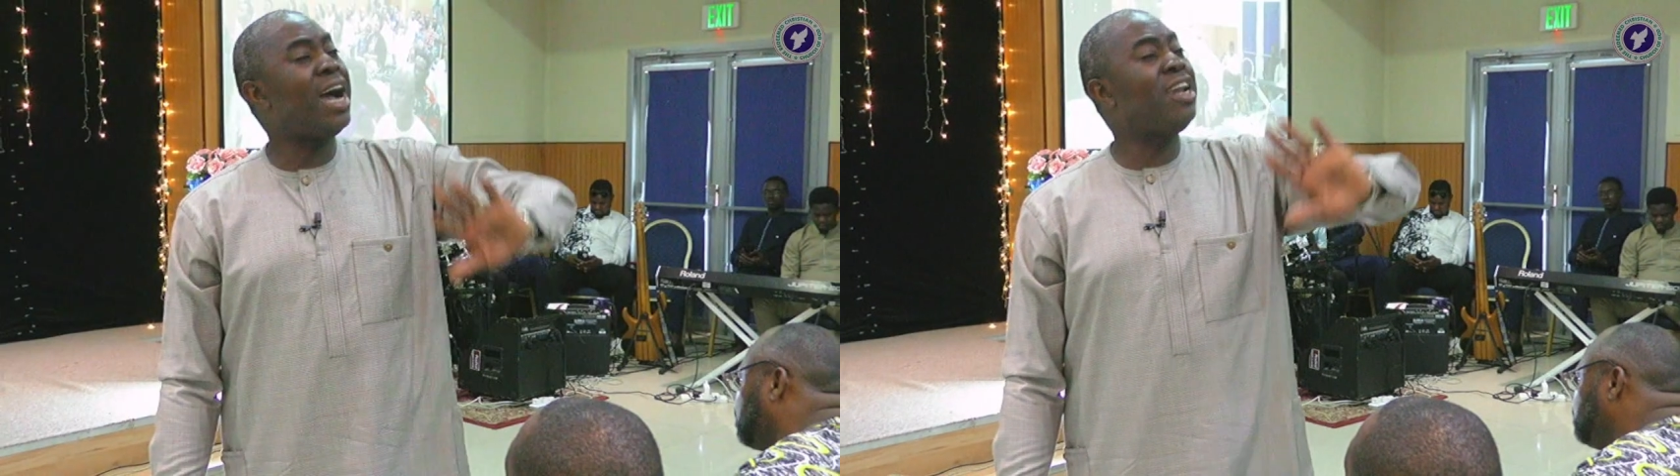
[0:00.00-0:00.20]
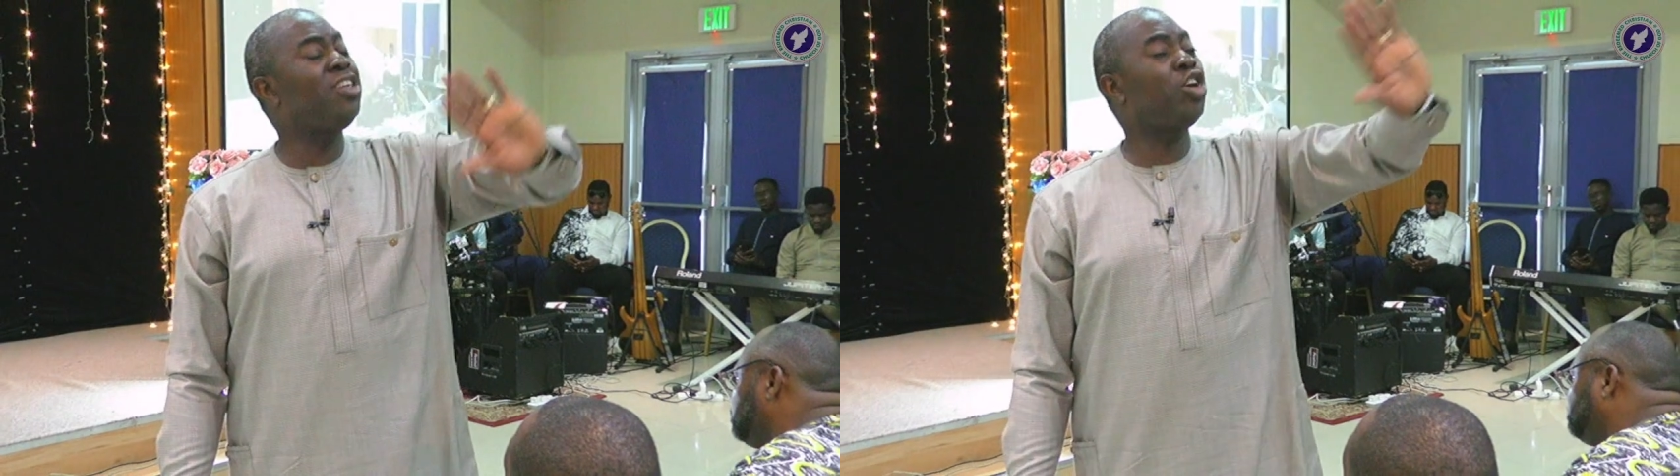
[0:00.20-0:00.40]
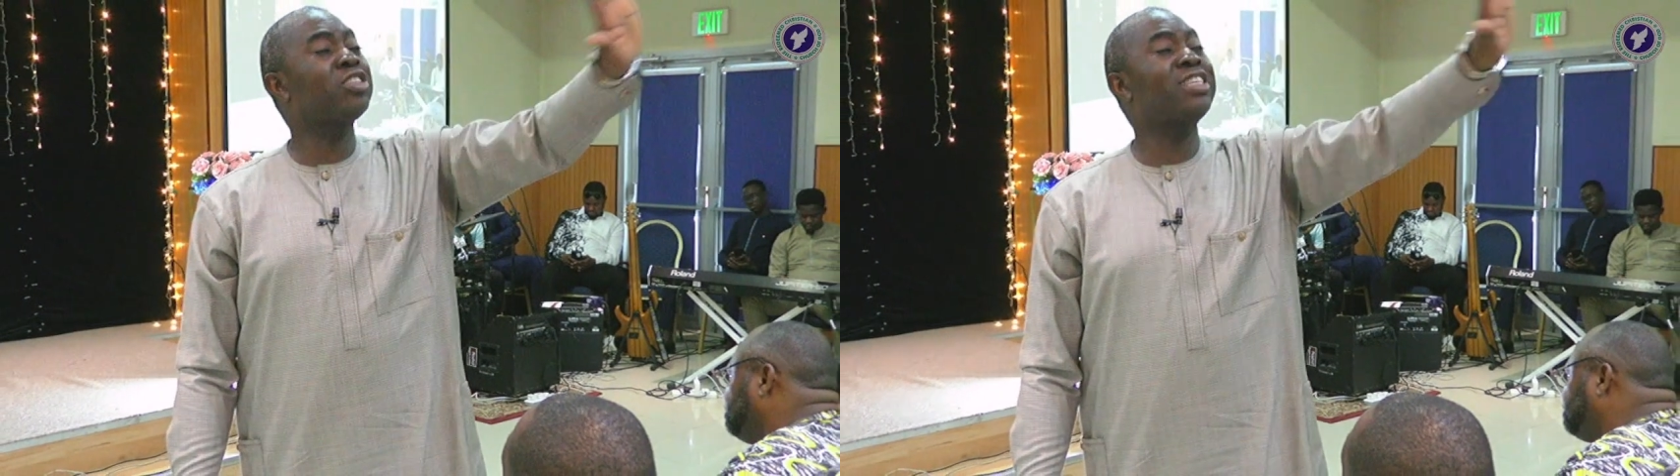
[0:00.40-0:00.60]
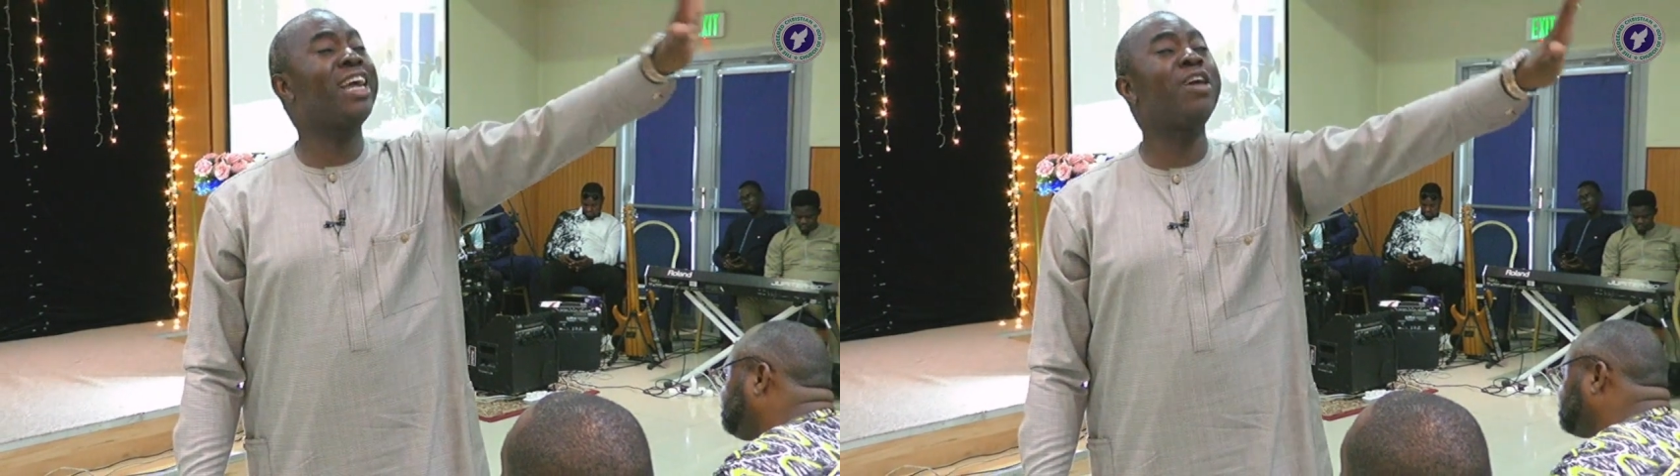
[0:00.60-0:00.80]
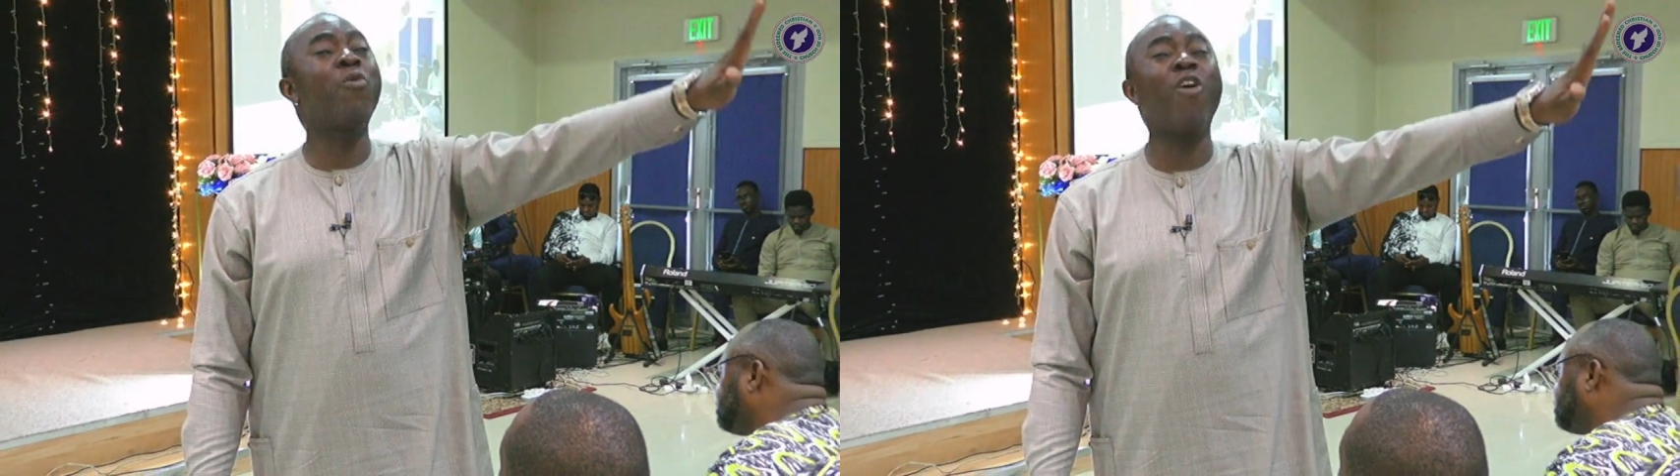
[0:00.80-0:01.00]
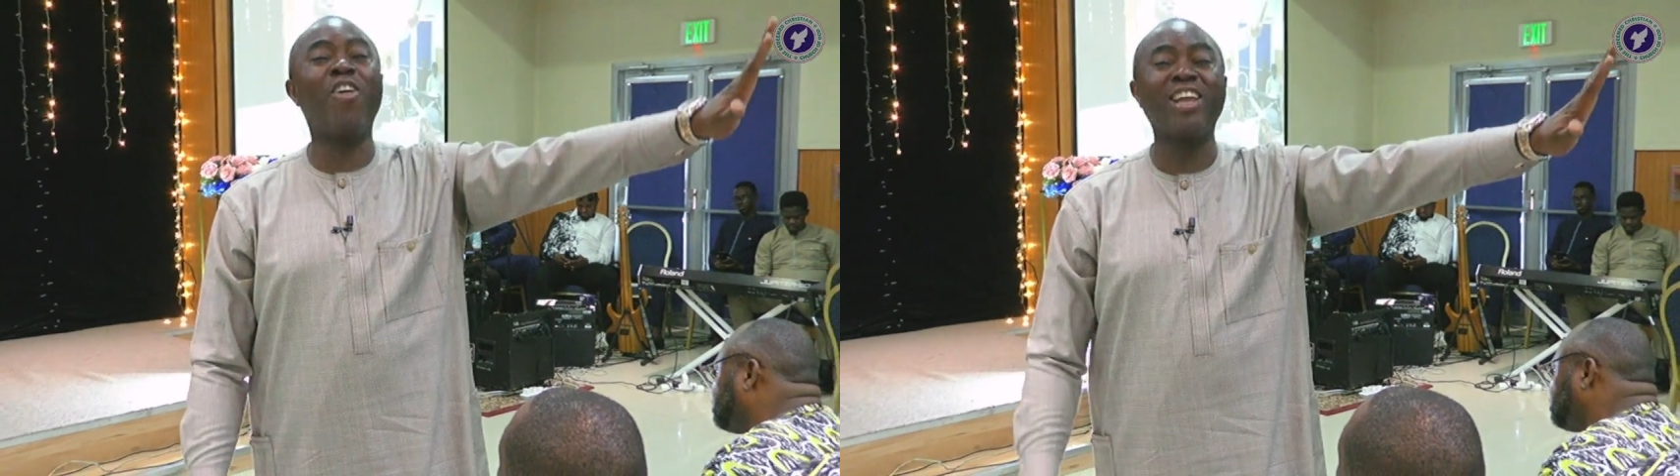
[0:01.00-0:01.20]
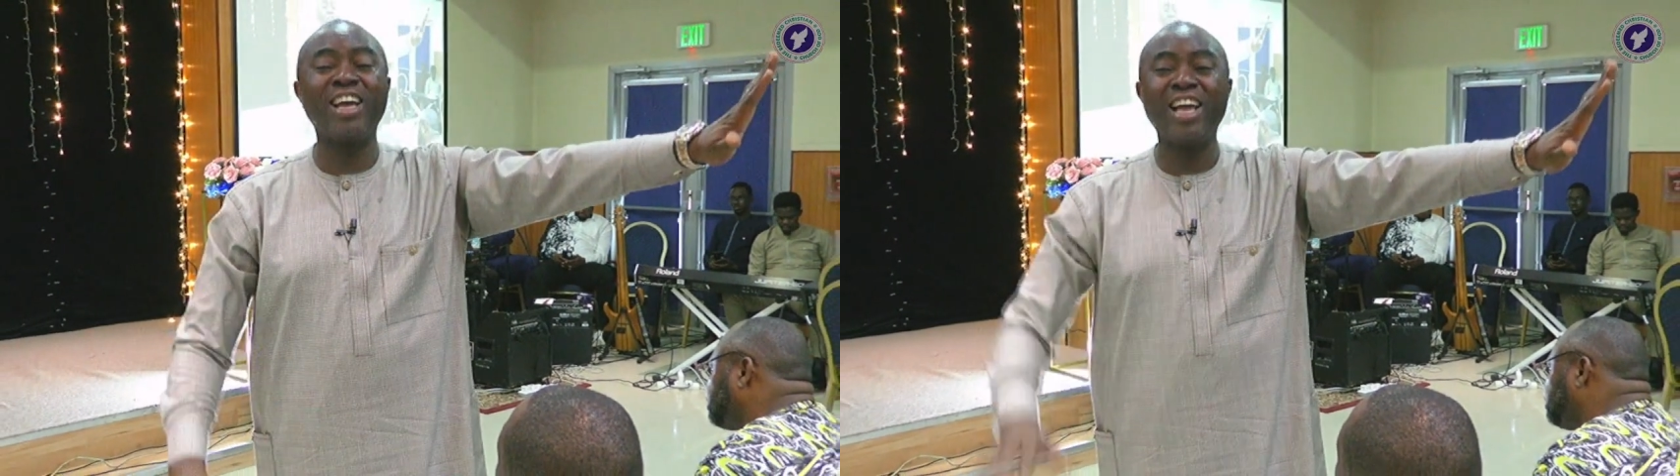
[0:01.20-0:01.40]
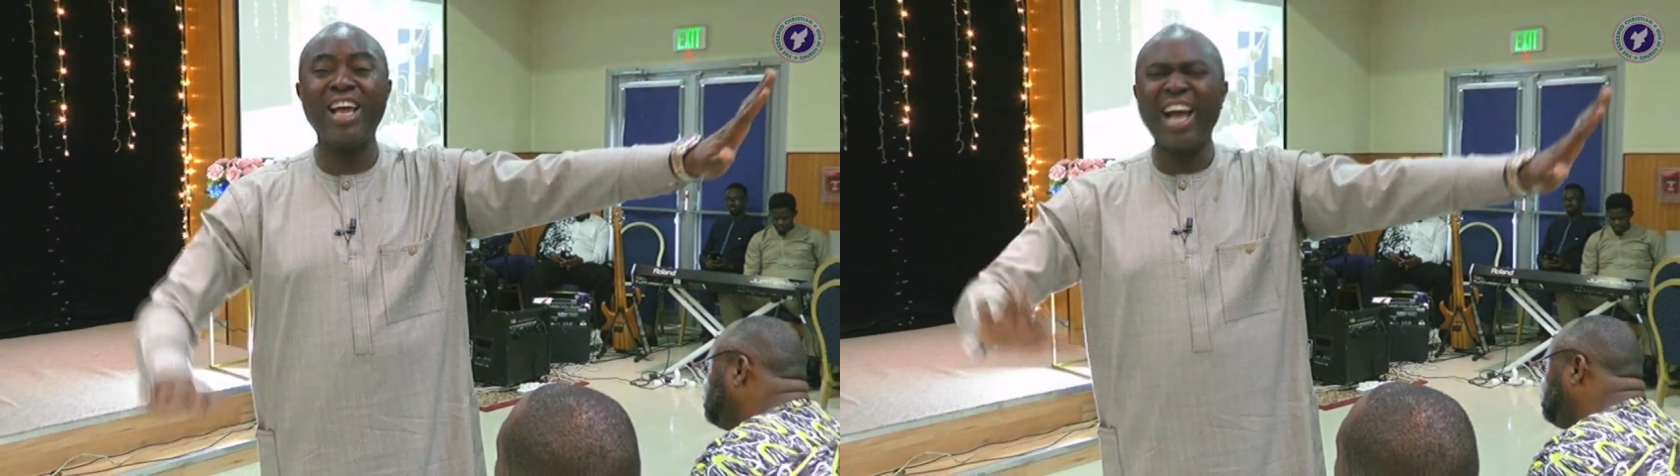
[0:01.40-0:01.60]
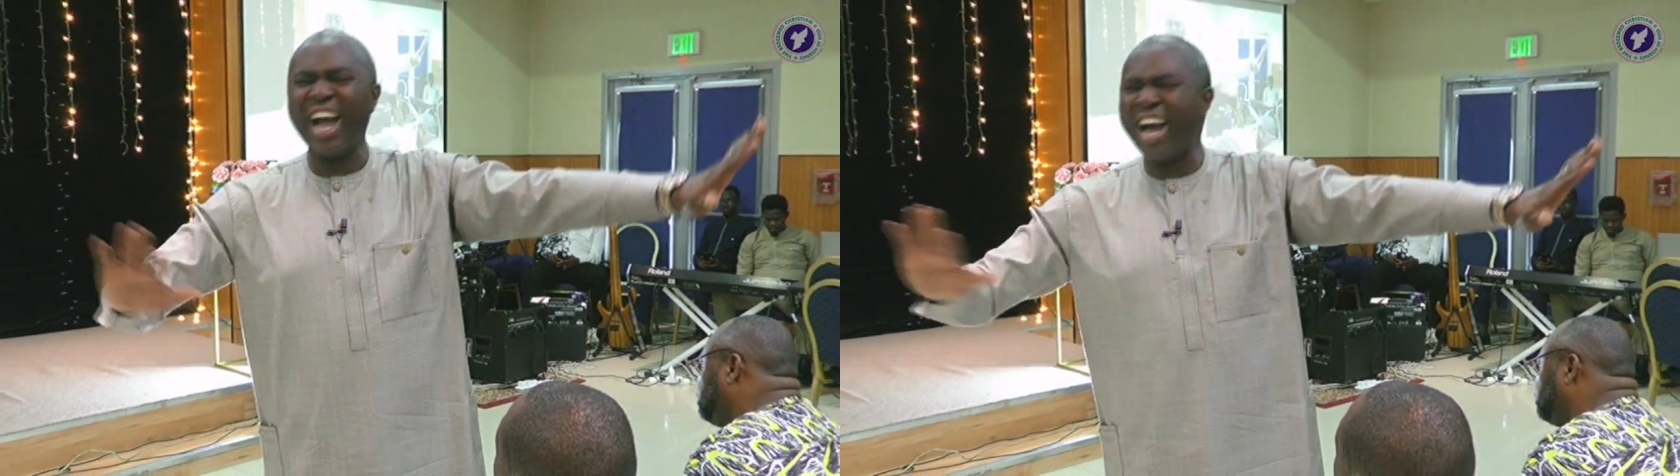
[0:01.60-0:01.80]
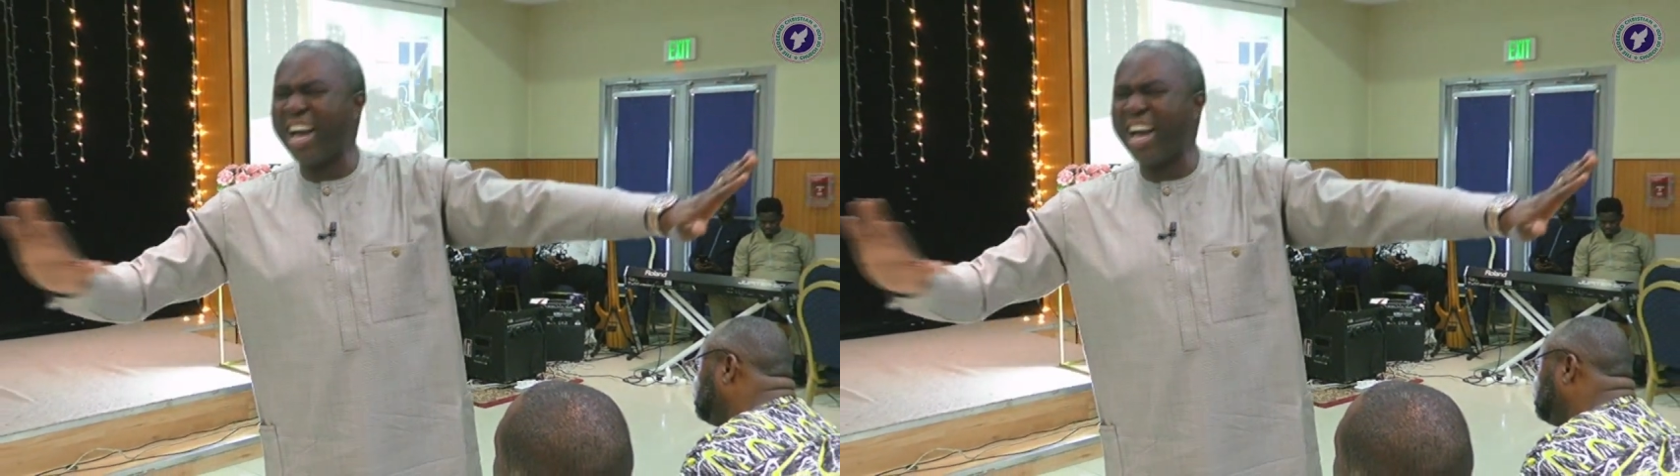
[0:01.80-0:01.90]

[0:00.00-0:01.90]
just said a word and